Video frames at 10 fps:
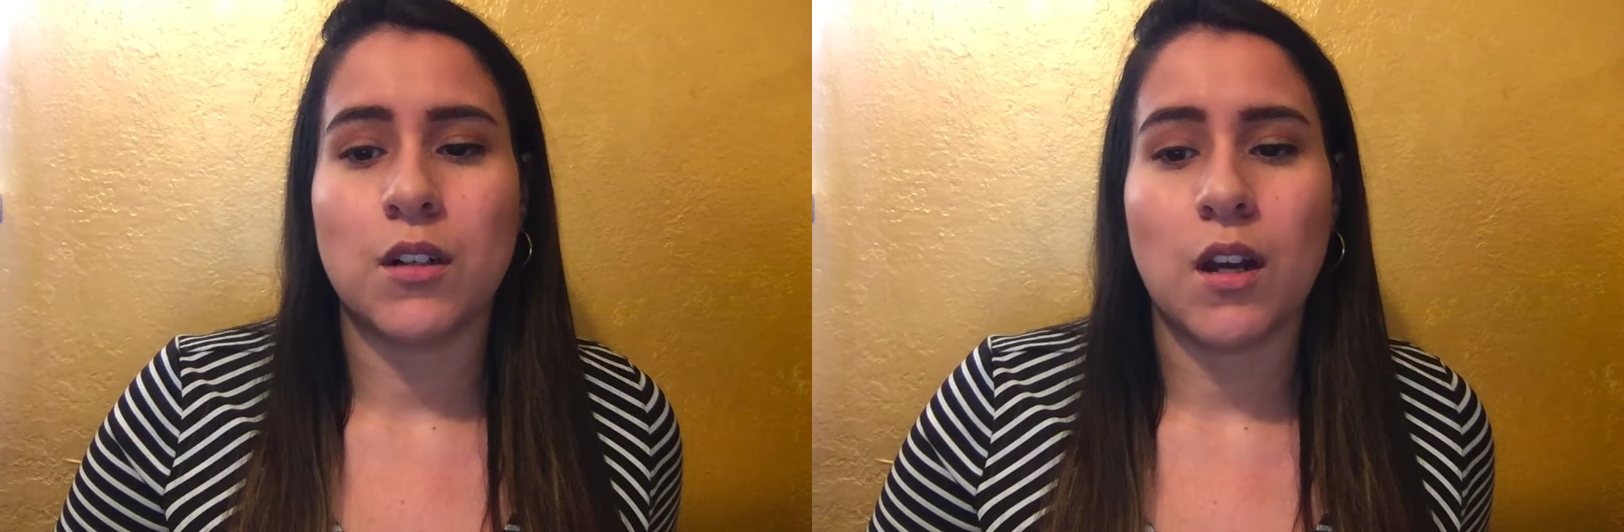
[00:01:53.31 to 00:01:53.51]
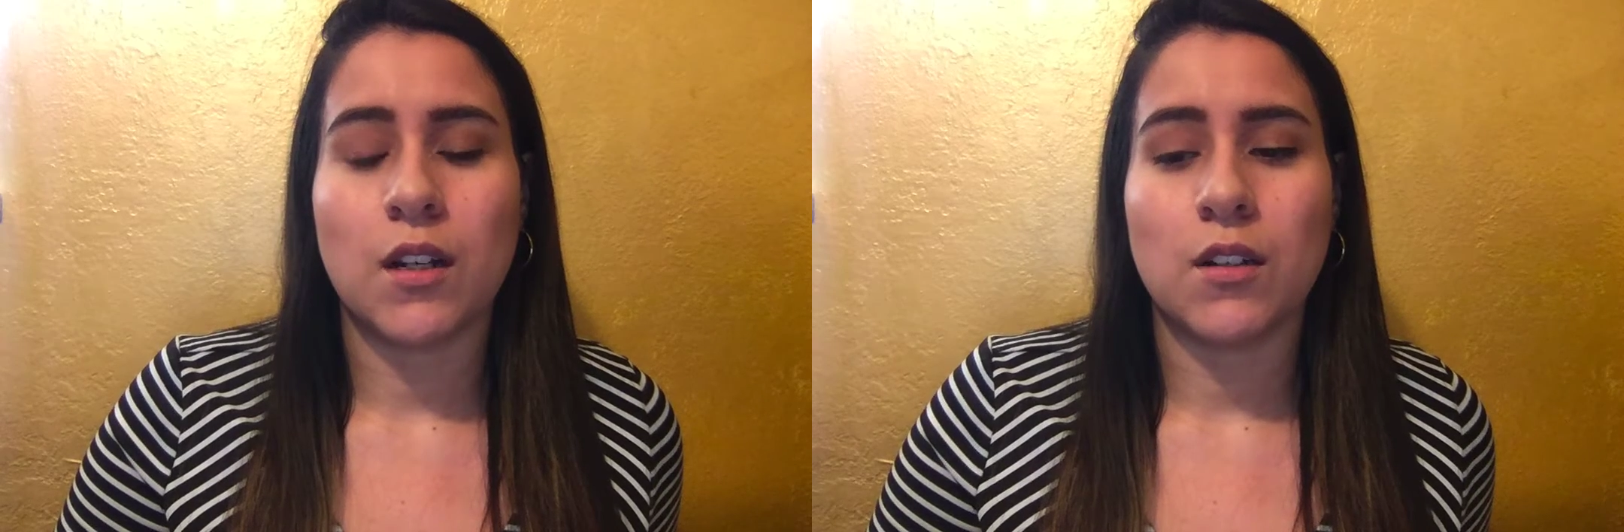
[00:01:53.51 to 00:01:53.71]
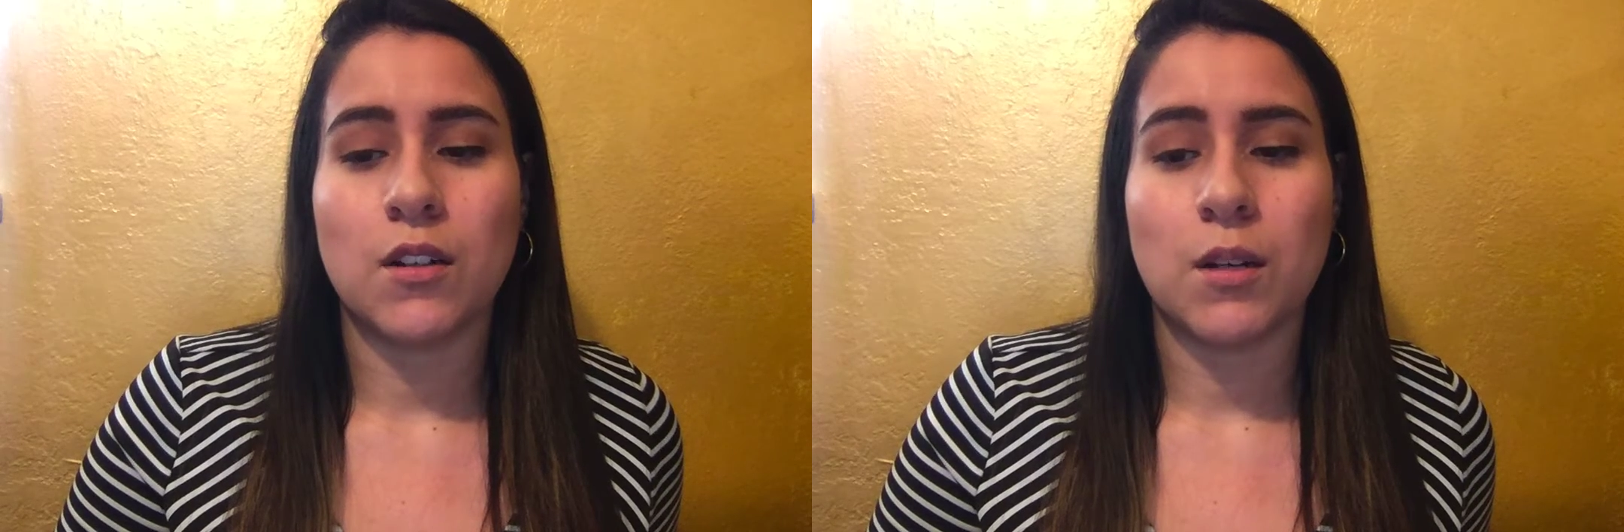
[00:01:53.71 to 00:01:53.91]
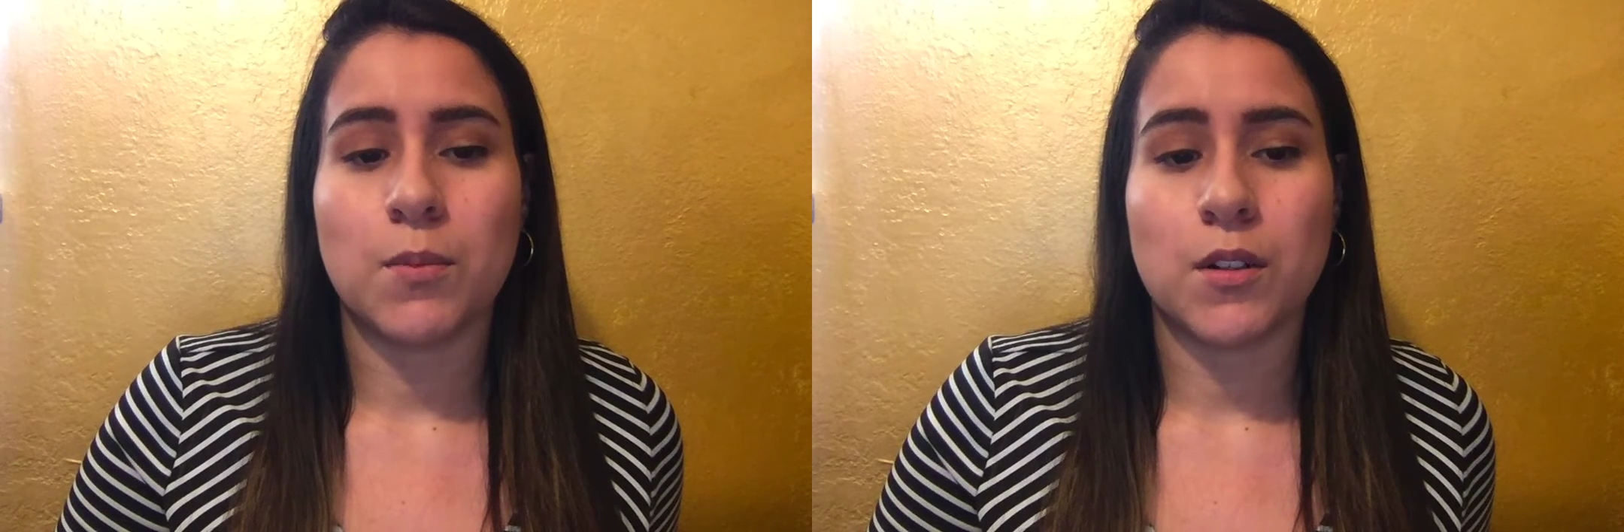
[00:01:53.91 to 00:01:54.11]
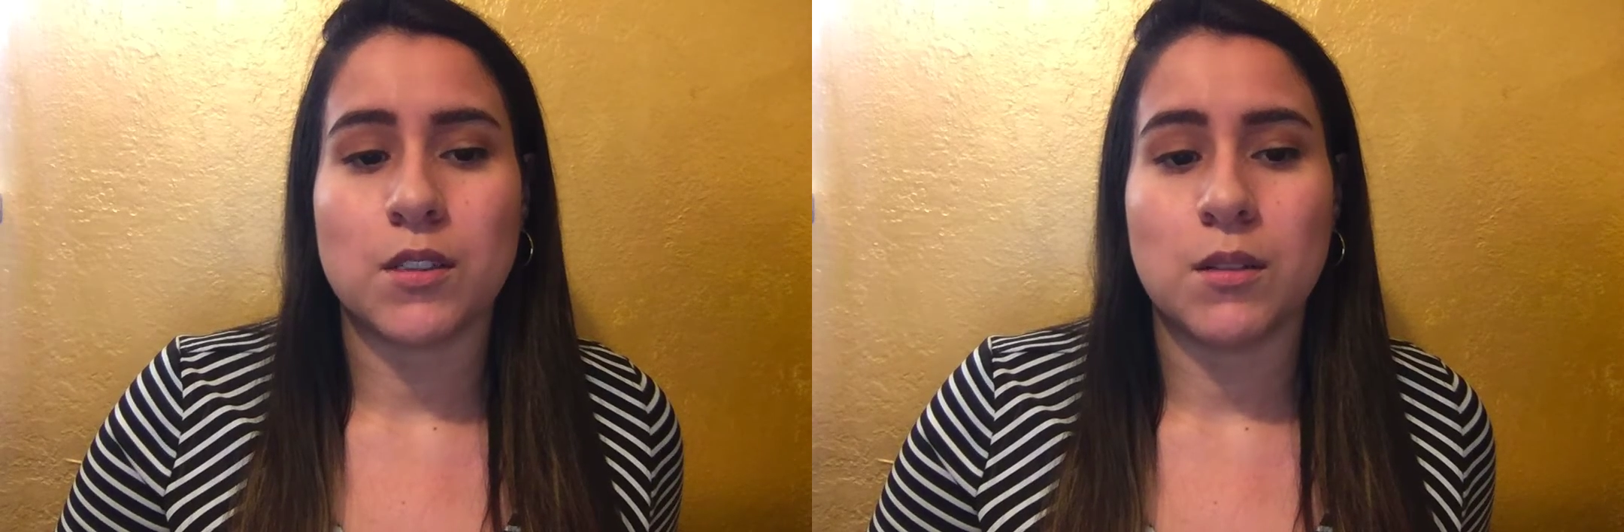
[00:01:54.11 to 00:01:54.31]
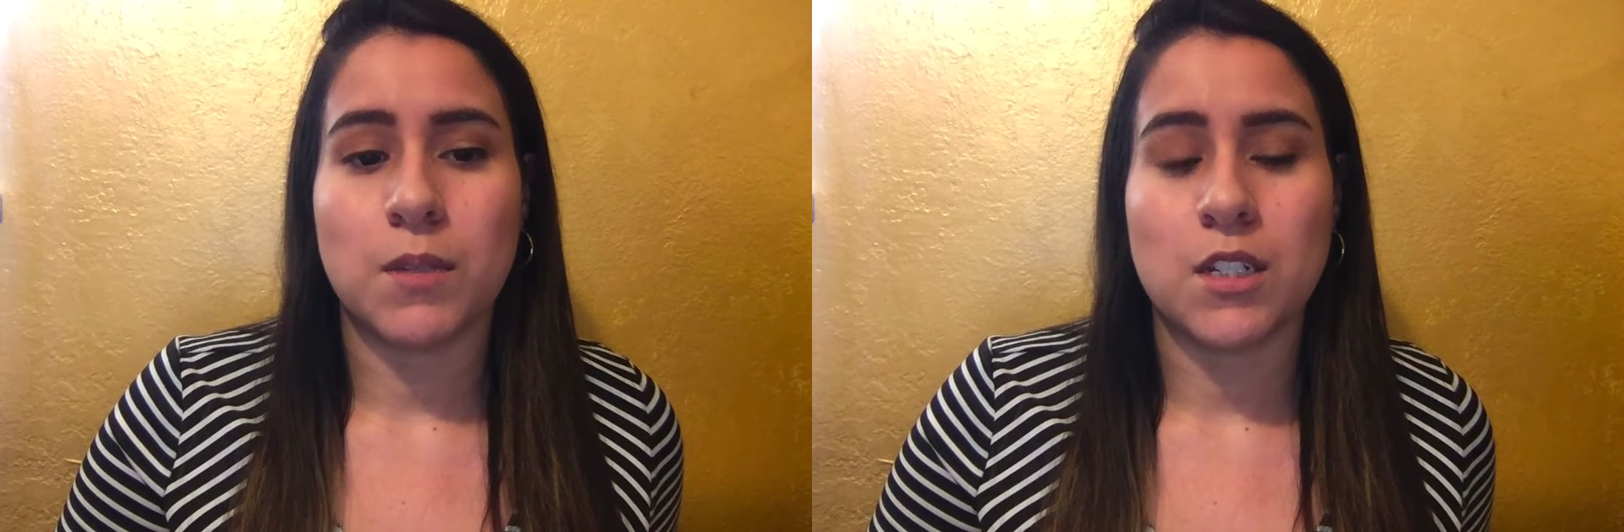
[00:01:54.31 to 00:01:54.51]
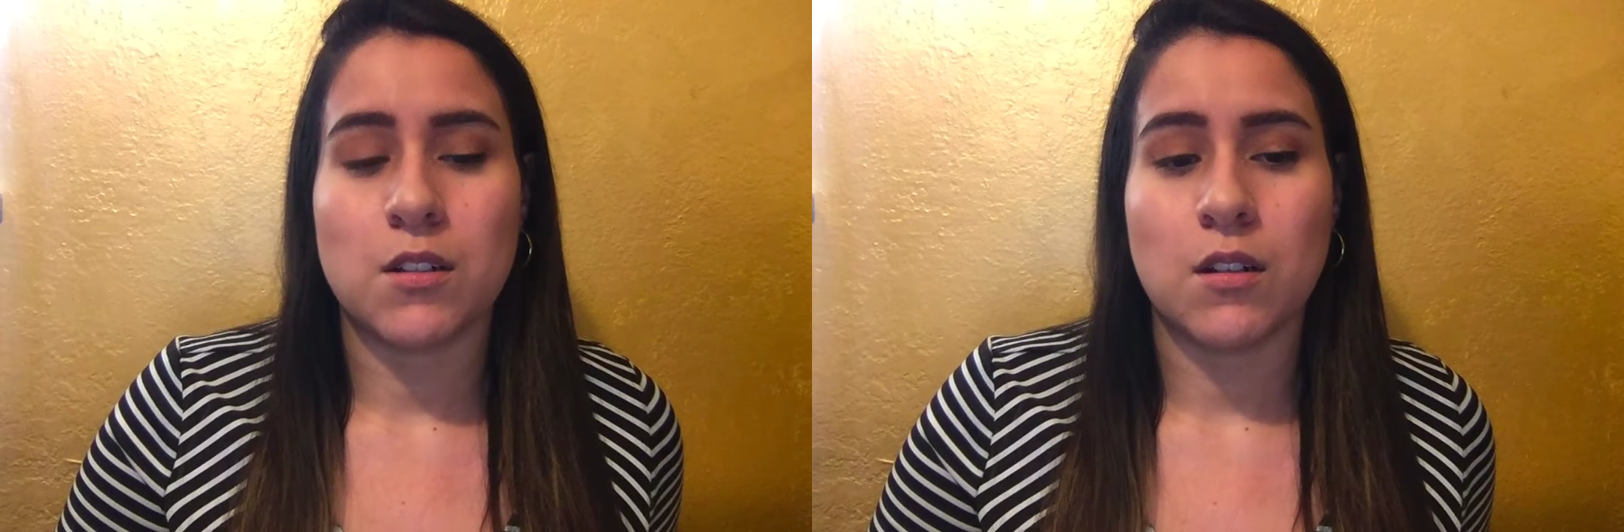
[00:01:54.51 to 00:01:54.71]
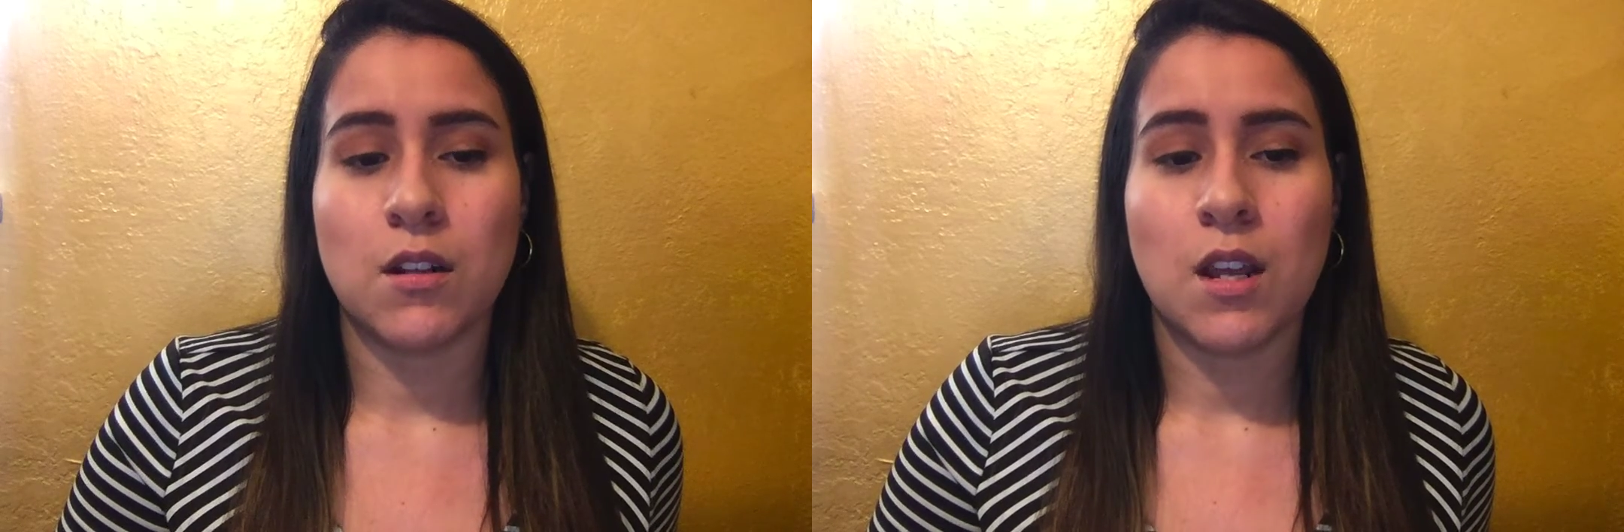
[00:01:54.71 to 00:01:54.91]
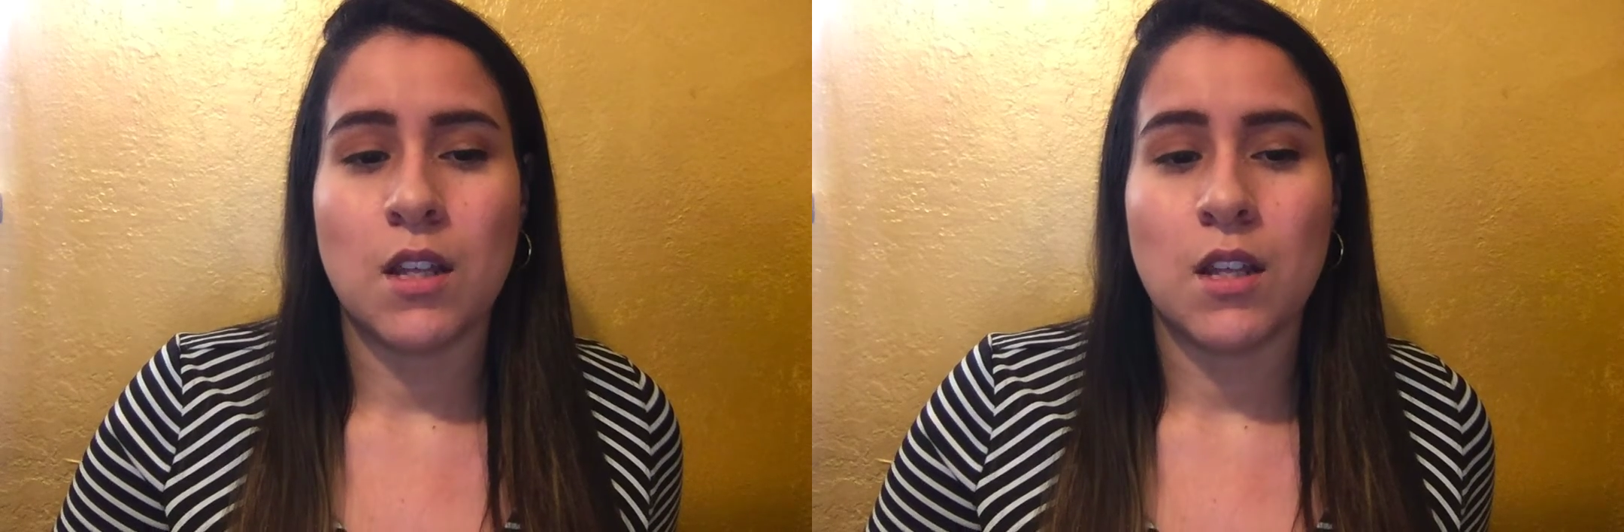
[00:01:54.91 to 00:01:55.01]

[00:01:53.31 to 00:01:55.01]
not a good approximation.